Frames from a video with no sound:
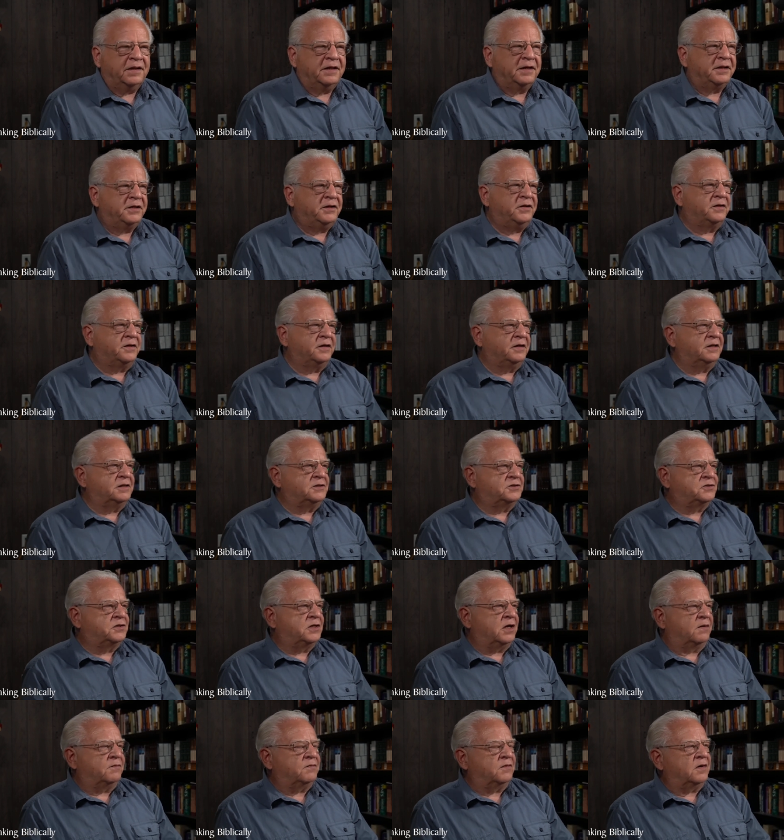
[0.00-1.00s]
You can
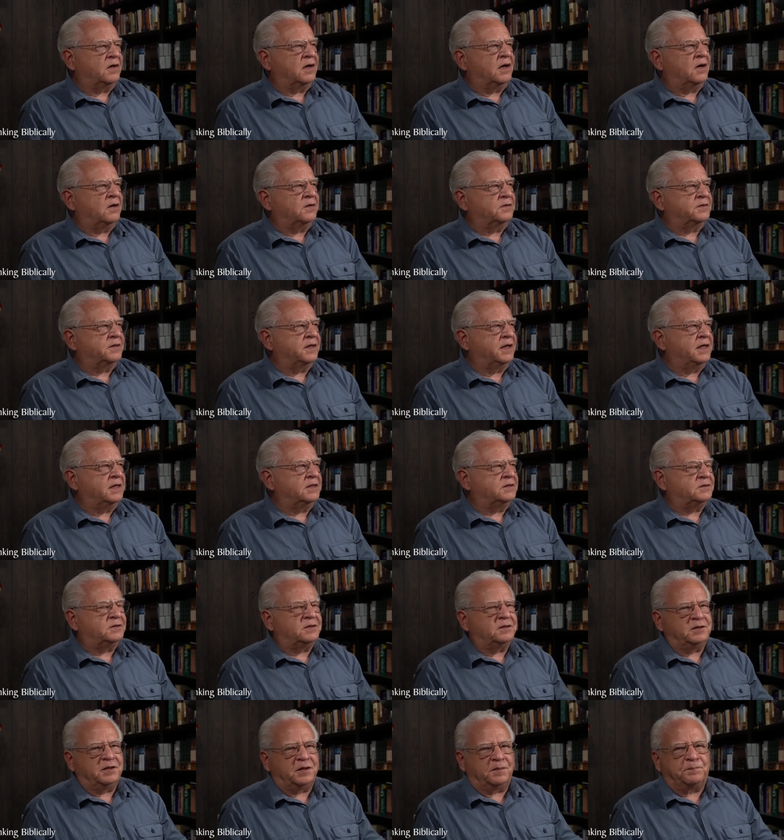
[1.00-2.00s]
discover how
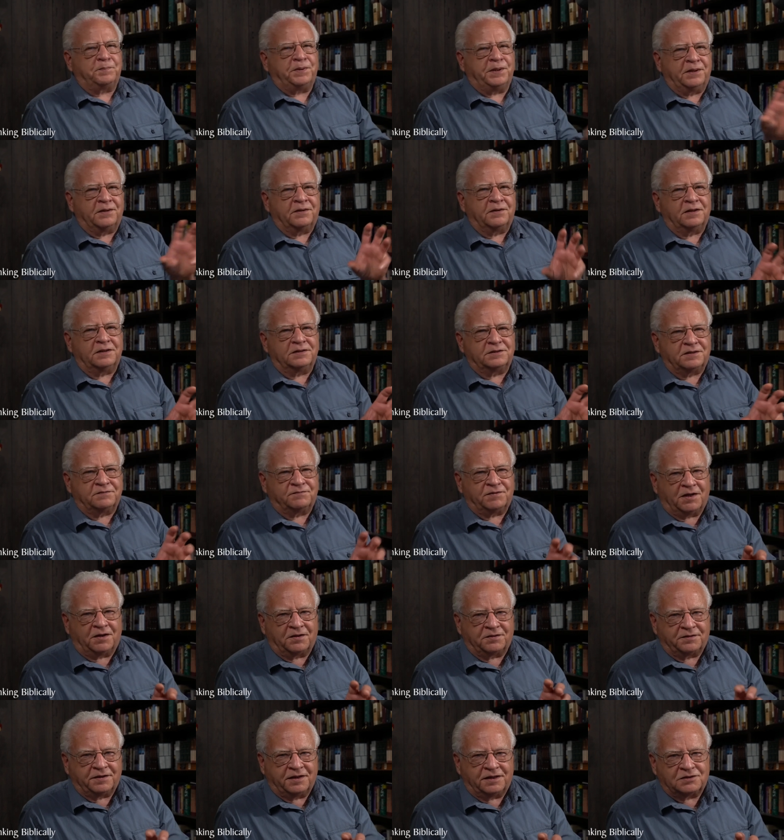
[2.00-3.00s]
things, the appearance of
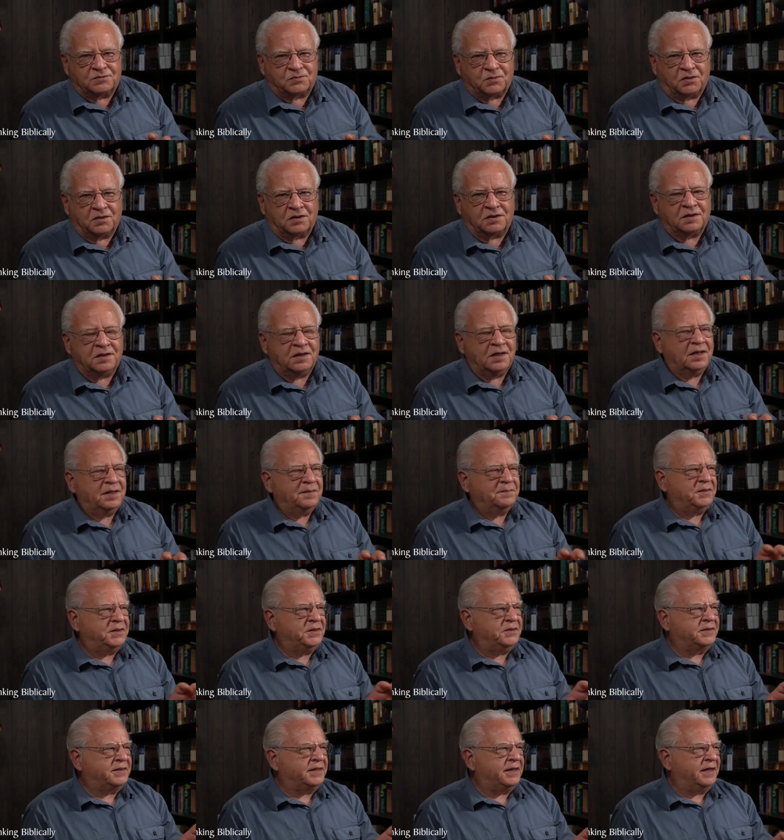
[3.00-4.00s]
how things work,
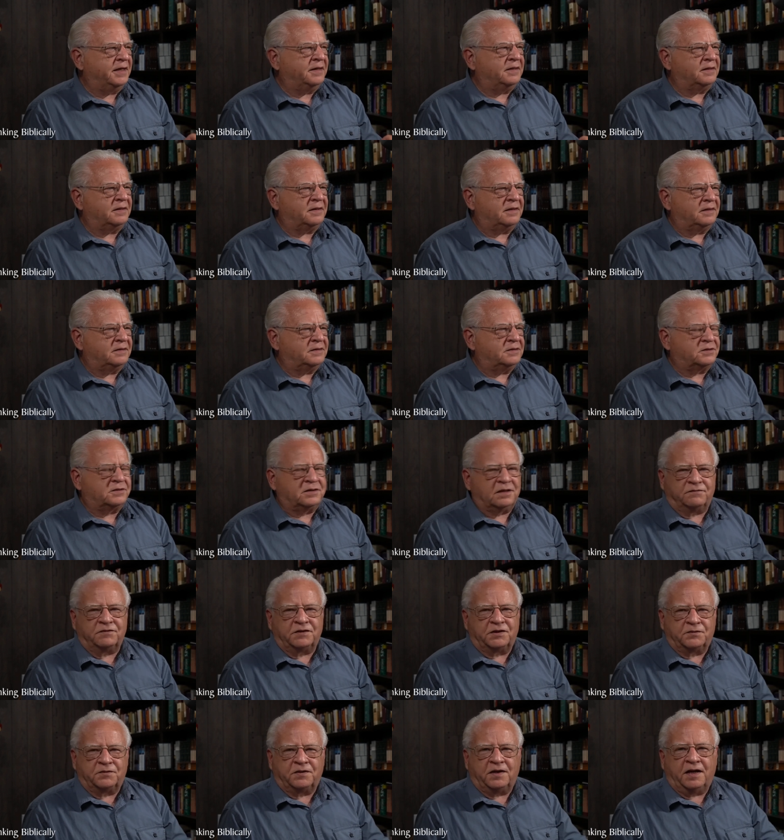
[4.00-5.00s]
but you can't uh,
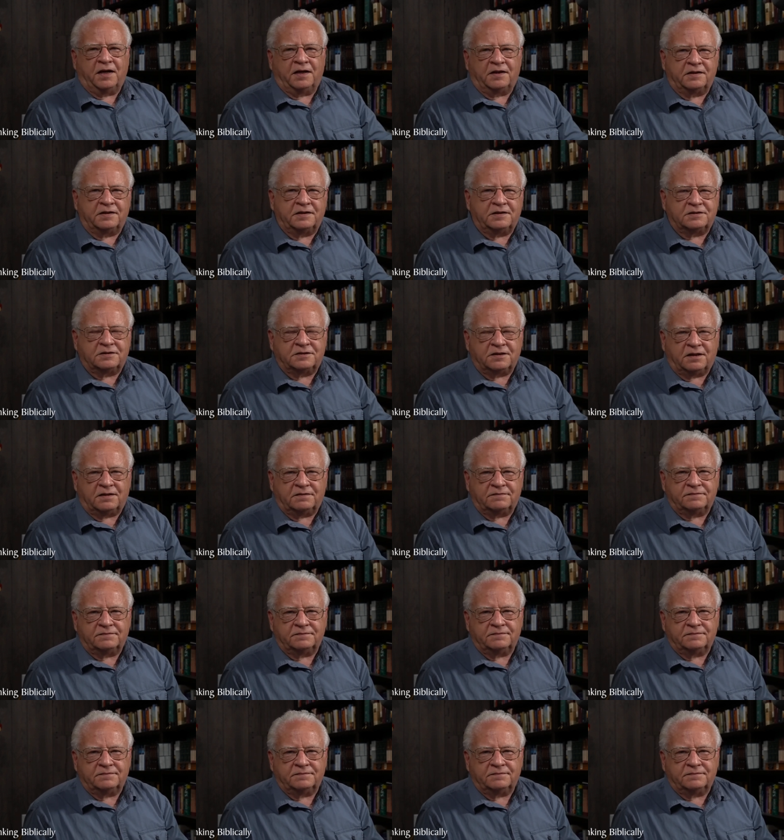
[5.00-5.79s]
discover the reality itself.